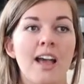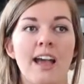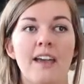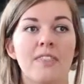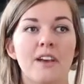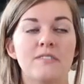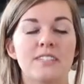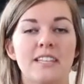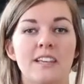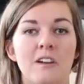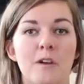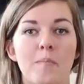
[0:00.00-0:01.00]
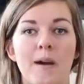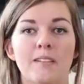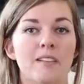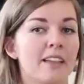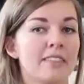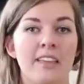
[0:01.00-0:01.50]
I'd love to hear
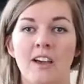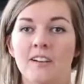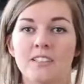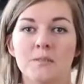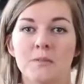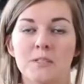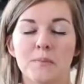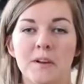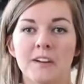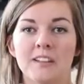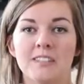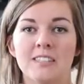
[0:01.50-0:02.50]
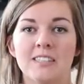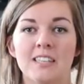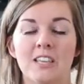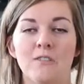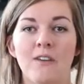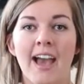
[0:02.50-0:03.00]
about the awesome experiences
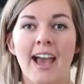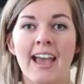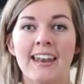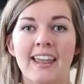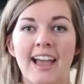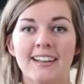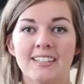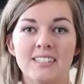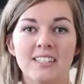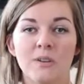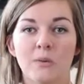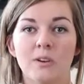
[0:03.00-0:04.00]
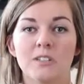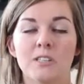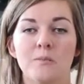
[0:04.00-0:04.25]
that you've had at Disney World,